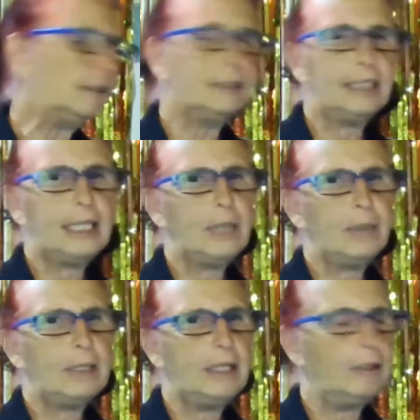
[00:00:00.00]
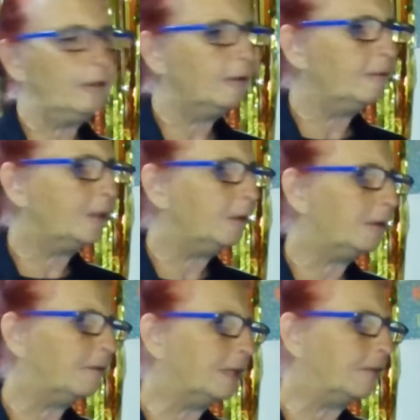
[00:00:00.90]
I keep a note of who I've
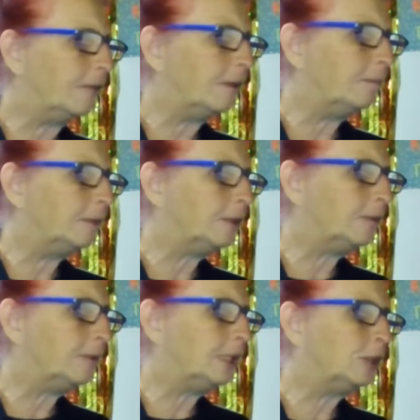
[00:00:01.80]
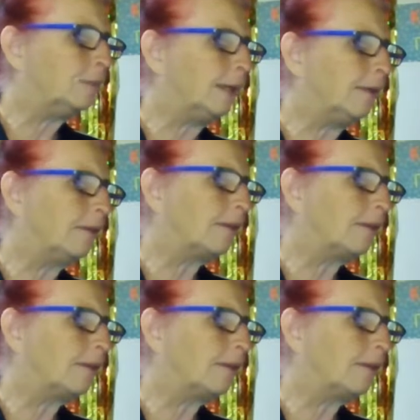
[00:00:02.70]
given them to each month.